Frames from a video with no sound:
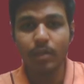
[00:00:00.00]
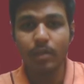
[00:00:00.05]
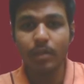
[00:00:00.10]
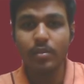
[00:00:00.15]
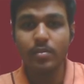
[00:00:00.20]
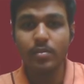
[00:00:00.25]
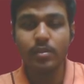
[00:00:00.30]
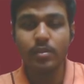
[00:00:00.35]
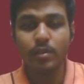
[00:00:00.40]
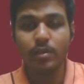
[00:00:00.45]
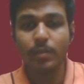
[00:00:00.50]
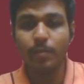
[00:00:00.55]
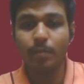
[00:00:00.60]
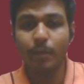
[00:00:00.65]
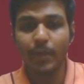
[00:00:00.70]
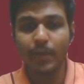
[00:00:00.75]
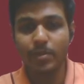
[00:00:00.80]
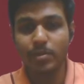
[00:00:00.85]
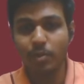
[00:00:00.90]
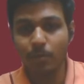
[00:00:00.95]
Yes, it
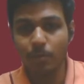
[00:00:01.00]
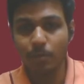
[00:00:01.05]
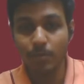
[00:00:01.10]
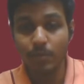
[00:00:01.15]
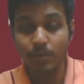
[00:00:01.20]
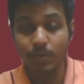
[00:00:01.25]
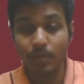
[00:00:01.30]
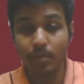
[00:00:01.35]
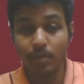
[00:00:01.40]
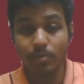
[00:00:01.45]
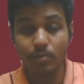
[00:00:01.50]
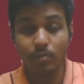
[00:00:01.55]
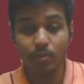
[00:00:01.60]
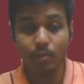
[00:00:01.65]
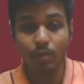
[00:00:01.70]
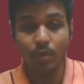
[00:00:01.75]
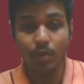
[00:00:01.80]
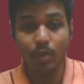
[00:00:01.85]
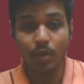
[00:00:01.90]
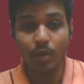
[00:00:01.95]
might sound bizarre.
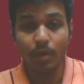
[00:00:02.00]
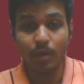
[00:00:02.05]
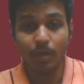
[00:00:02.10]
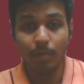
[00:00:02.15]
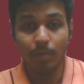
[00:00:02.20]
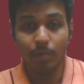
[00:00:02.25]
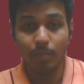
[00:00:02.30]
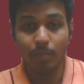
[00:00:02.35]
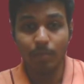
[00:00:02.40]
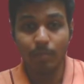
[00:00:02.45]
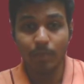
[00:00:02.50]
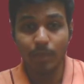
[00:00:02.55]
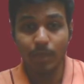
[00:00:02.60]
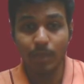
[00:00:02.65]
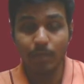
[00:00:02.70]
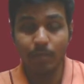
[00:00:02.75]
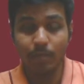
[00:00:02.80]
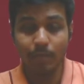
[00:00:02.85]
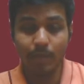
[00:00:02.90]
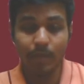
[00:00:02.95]
So
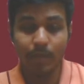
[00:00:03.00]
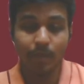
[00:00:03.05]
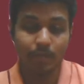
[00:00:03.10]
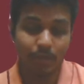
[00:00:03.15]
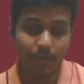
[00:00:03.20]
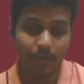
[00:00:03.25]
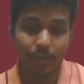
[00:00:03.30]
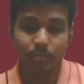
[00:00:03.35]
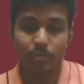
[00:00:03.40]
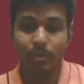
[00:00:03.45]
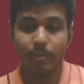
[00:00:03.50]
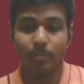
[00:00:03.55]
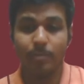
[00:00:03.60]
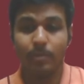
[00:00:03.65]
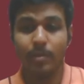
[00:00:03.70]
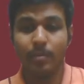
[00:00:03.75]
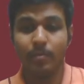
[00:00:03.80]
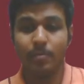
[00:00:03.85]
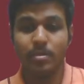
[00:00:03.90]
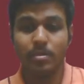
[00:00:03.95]
it might actually
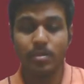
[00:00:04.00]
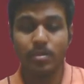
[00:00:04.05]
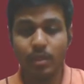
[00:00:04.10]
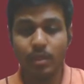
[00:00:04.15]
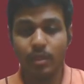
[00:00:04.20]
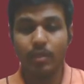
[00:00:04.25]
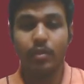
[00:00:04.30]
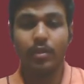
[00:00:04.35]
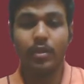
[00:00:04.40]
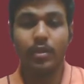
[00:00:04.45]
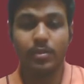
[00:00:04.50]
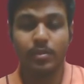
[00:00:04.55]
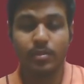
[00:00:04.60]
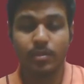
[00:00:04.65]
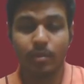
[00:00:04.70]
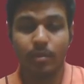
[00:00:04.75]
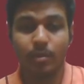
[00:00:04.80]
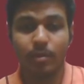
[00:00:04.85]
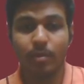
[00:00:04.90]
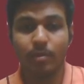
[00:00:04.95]
be misleading as
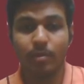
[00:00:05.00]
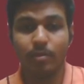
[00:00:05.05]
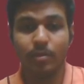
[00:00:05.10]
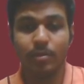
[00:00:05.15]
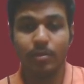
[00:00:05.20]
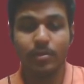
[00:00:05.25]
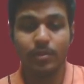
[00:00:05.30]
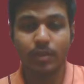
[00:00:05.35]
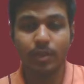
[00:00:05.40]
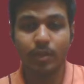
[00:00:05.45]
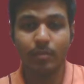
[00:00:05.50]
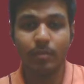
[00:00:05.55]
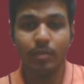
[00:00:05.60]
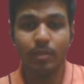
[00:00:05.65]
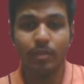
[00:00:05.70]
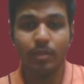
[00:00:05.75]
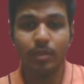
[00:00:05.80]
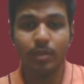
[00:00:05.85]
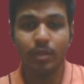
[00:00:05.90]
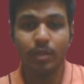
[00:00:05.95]
the author is claiming
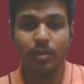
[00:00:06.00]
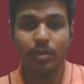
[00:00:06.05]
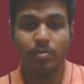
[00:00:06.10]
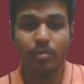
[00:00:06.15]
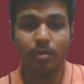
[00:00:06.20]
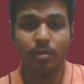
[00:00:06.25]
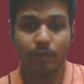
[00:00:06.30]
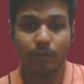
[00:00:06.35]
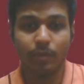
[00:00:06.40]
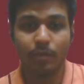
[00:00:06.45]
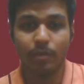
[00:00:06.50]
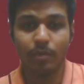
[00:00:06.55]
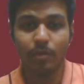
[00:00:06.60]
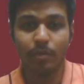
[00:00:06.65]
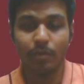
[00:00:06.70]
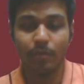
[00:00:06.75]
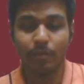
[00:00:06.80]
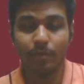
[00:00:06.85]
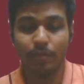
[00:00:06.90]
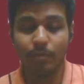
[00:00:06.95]
that he can solve your
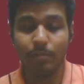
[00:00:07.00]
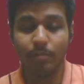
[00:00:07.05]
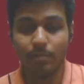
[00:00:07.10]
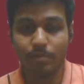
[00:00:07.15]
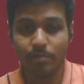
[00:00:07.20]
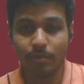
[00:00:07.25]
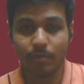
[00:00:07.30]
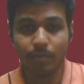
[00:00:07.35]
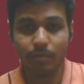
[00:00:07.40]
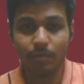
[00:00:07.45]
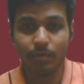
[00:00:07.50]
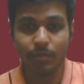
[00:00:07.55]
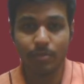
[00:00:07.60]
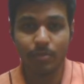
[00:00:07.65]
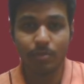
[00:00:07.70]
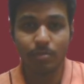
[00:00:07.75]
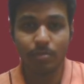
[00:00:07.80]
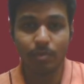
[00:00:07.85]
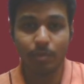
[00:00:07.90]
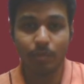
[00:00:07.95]
50% of
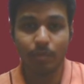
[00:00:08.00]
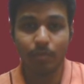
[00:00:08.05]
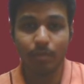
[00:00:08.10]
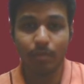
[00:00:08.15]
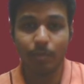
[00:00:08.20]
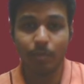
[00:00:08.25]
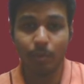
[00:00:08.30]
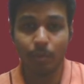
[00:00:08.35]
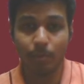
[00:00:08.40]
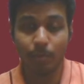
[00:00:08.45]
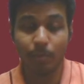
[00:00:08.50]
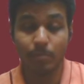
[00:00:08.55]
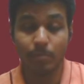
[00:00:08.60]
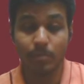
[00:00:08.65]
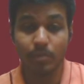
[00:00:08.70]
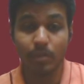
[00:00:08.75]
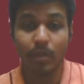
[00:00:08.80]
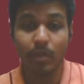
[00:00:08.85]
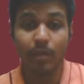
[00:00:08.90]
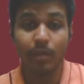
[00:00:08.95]
your
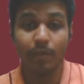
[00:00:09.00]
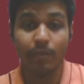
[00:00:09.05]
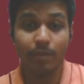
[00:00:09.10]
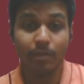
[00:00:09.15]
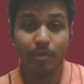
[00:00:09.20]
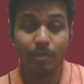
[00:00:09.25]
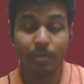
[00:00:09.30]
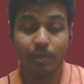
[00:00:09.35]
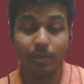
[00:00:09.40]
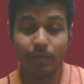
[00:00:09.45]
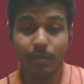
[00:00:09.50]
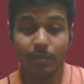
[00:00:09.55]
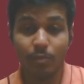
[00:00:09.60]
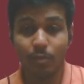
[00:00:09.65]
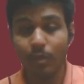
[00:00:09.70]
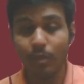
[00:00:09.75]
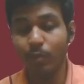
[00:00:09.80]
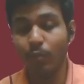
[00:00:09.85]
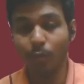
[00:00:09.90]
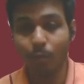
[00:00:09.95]
problems without even
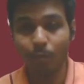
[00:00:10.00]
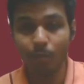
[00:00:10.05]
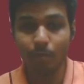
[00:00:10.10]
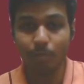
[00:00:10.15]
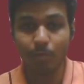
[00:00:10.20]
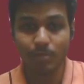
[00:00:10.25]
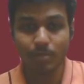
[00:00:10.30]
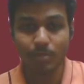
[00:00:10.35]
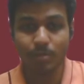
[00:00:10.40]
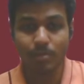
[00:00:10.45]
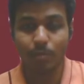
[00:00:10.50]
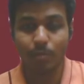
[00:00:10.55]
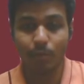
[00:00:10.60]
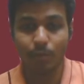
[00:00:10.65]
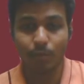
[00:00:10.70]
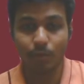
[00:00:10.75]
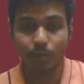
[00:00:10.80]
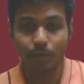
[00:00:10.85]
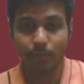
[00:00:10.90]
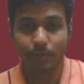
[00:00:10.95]
knowing what
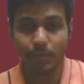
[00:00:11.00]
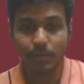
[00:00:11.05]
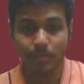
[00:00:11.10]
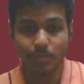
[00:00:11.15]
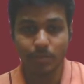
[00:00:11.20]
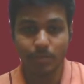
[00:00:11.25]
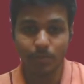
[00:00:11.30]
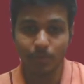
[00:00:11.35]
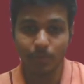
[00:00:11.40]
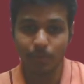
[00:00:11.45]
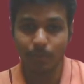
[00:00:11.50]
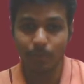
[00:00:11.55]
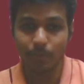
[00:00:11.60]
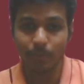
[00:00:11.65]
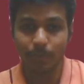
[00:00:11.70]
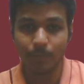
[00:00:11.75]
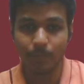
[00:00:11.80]
kind of business you do.